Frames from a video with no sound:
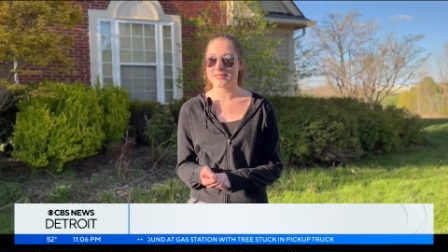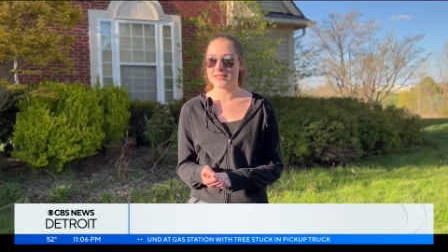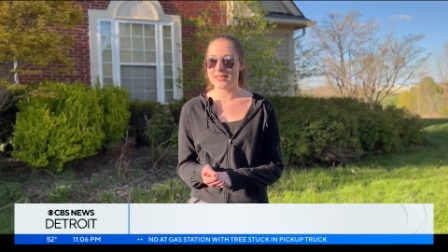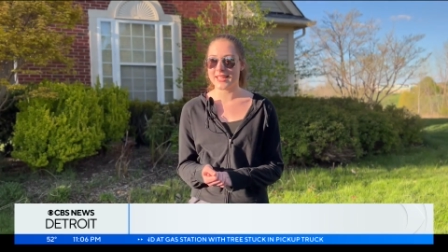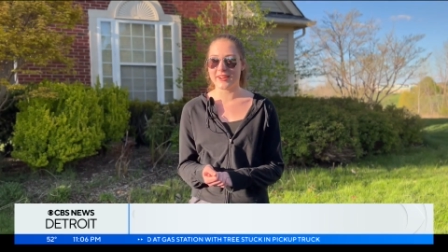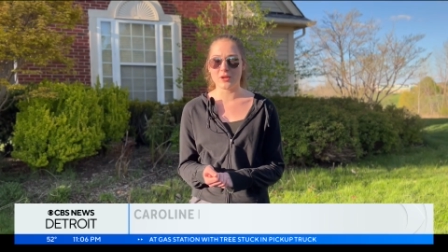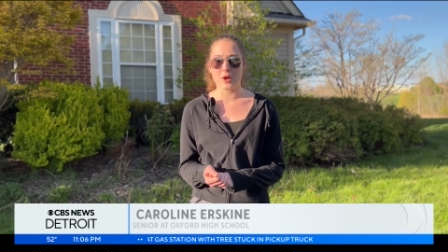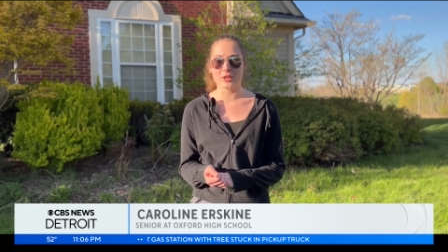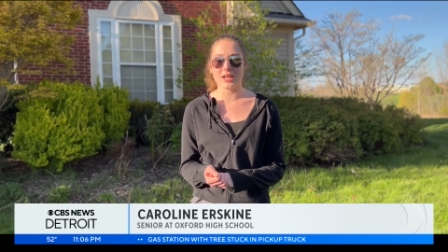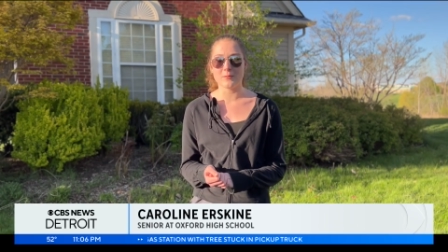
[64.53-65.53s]
to carry a
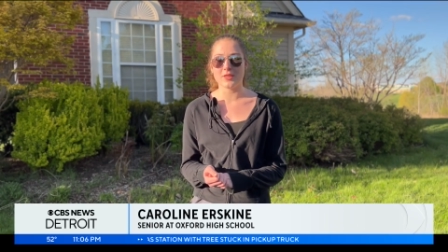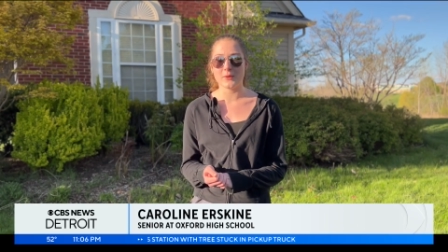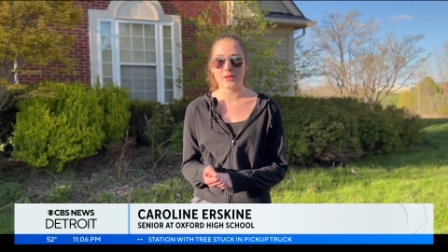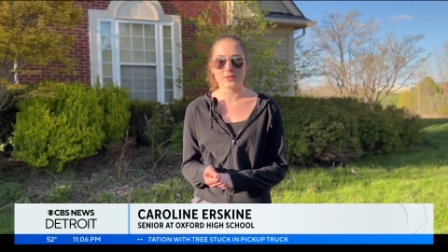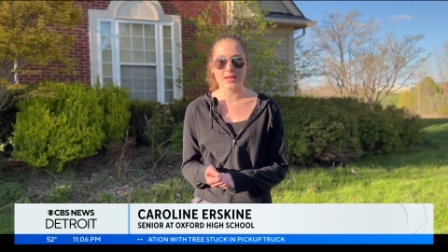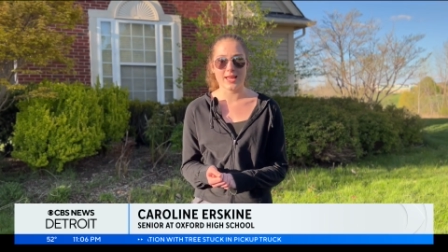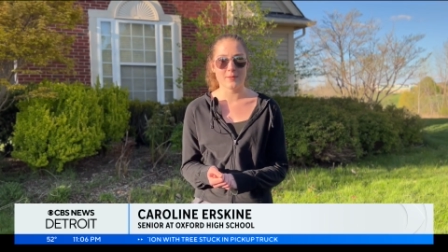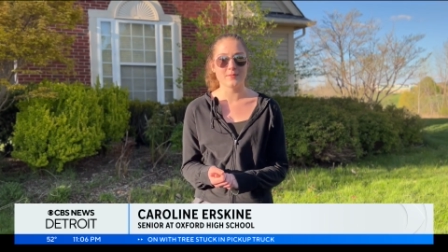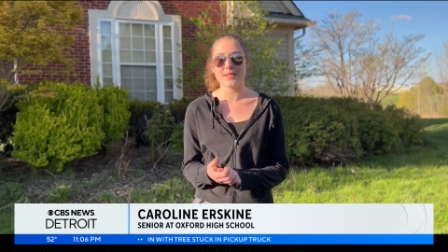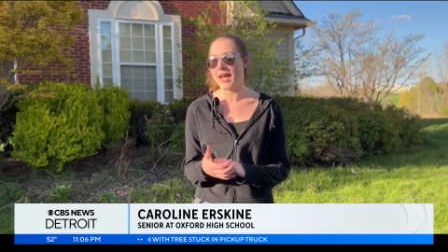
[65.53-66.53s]
water gun with you at all
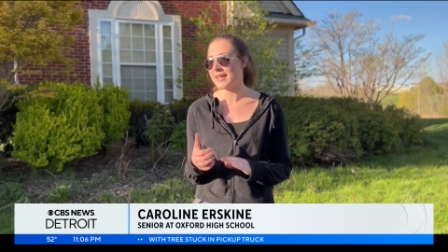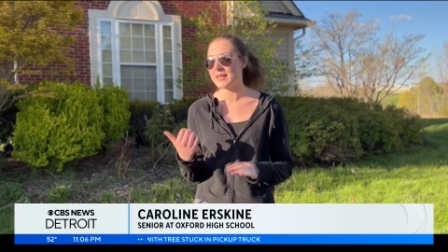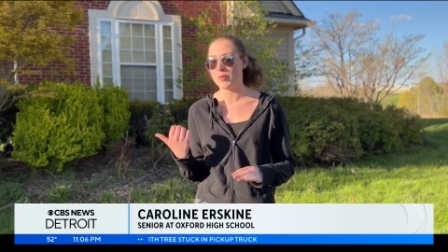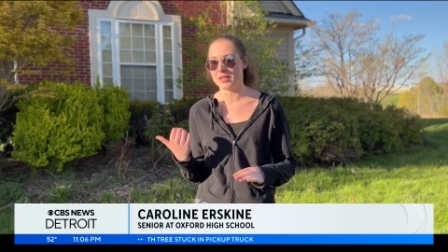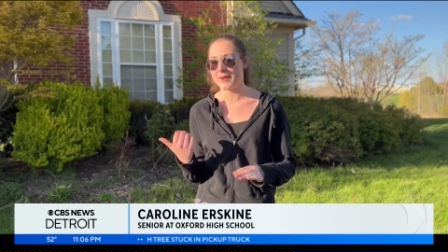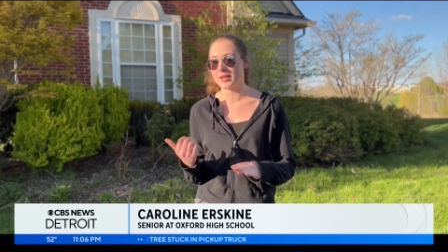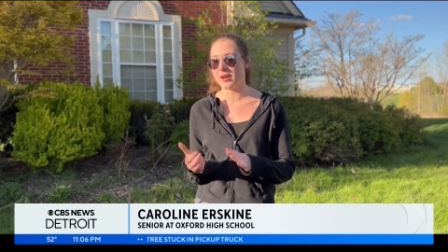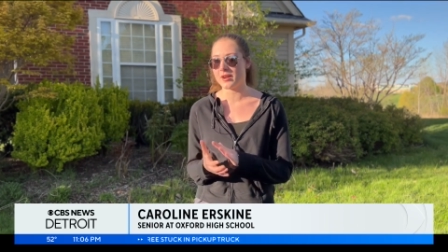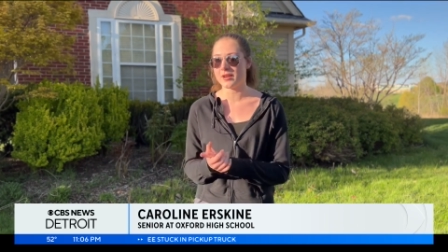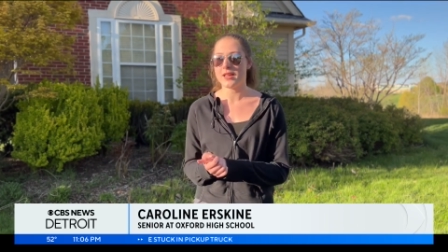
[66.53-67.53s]
times. I keep one in my
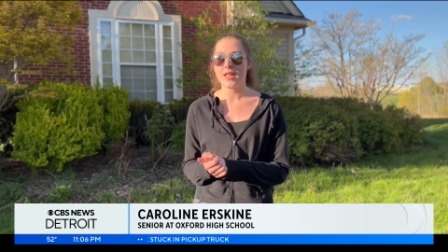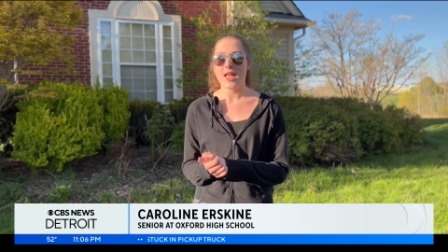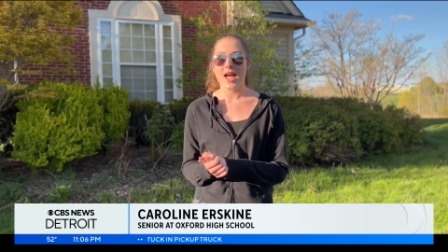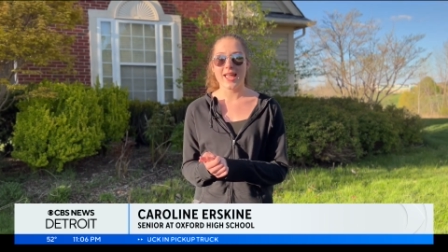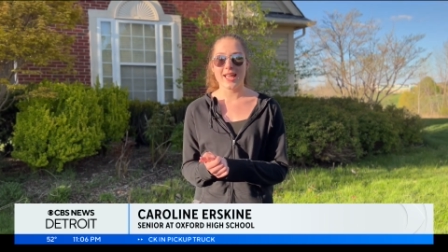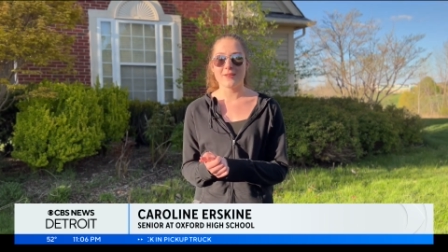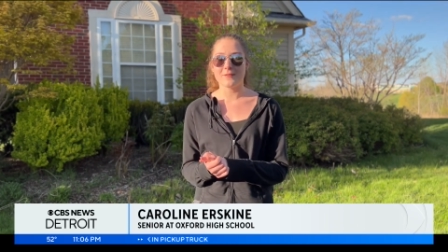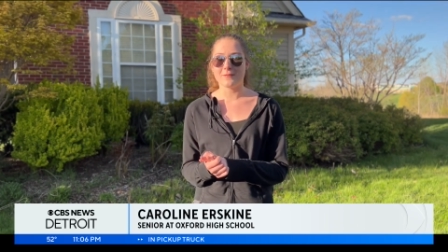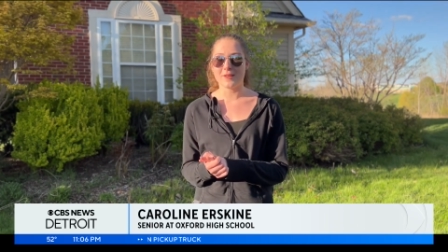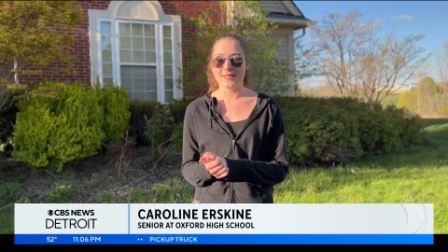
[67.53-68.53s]
car. I have
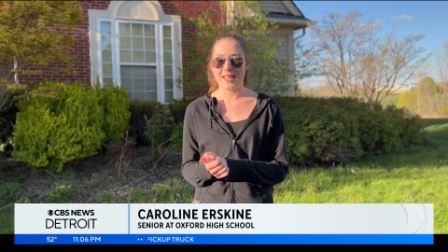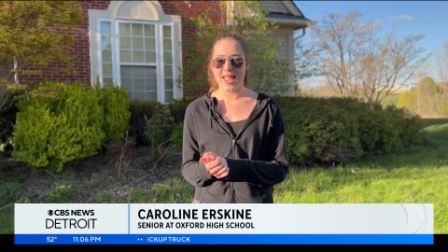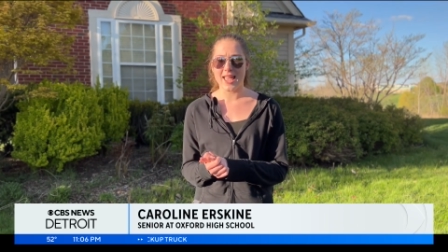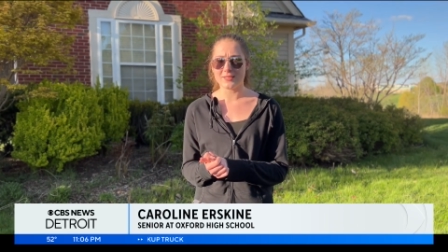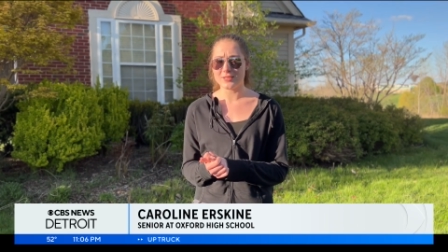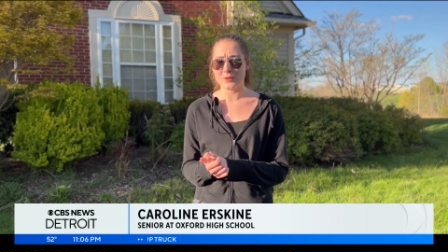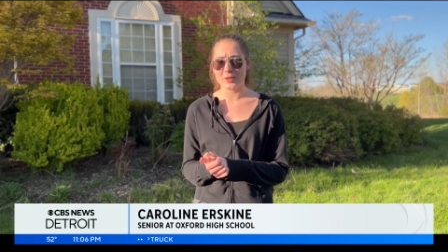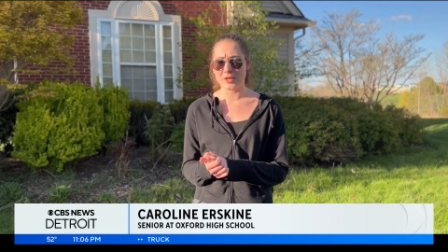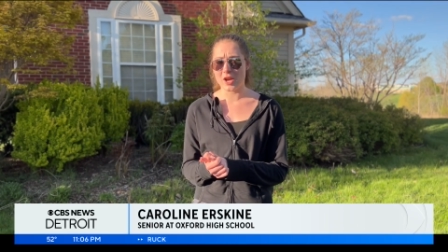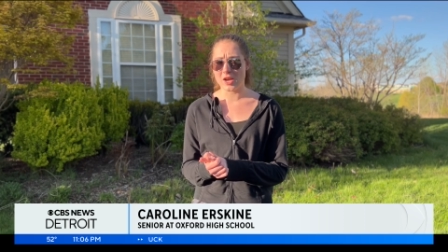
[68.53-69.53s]
a friend that has two in
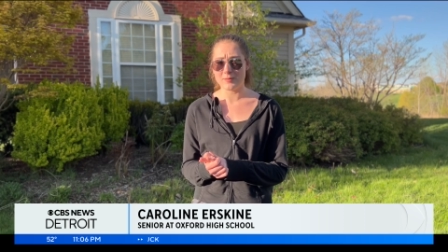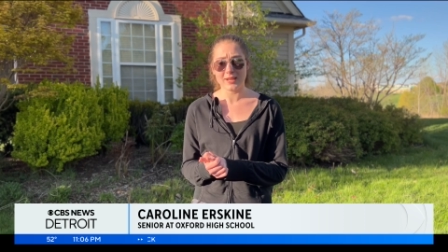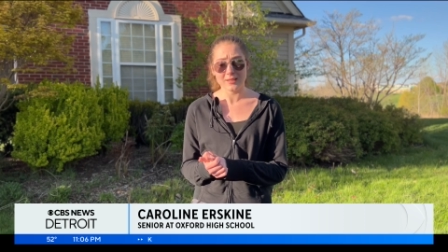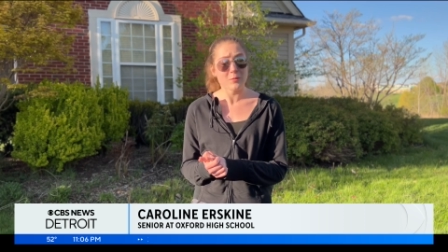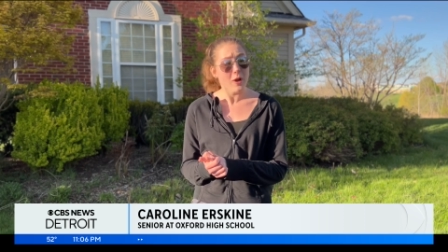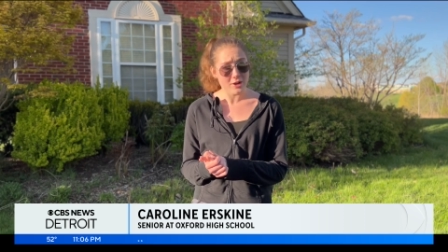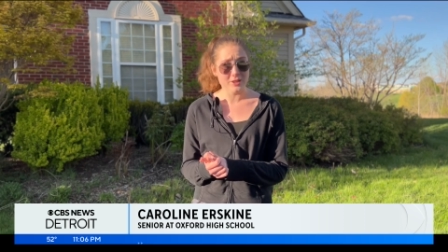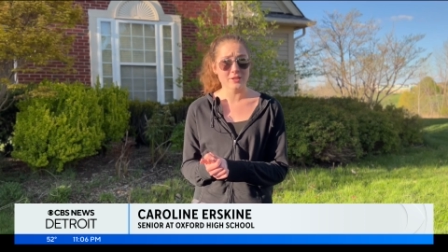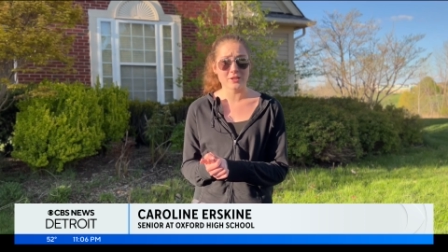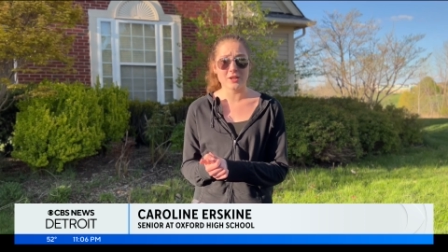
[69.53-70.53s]
her car, a bucket of water
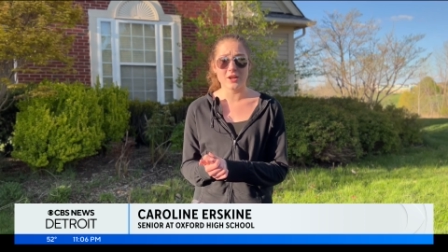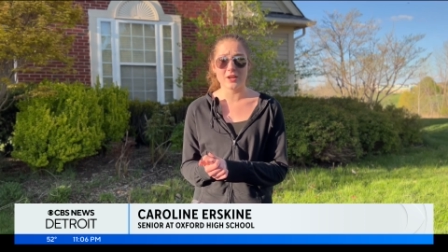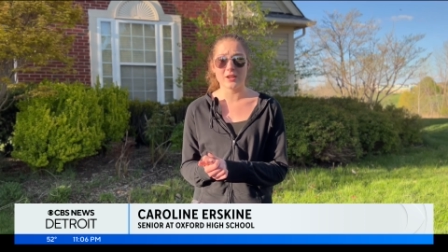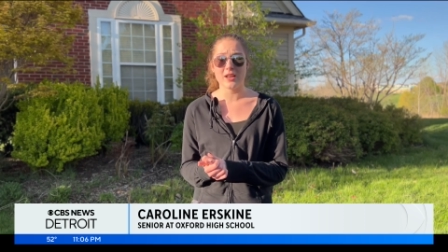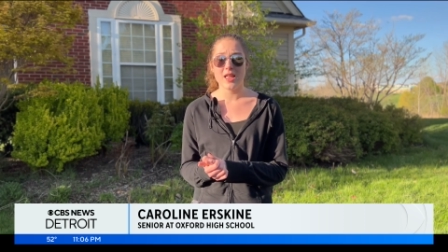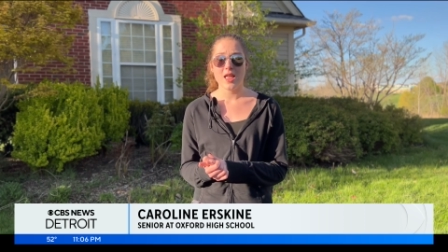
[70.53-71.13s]
in her car.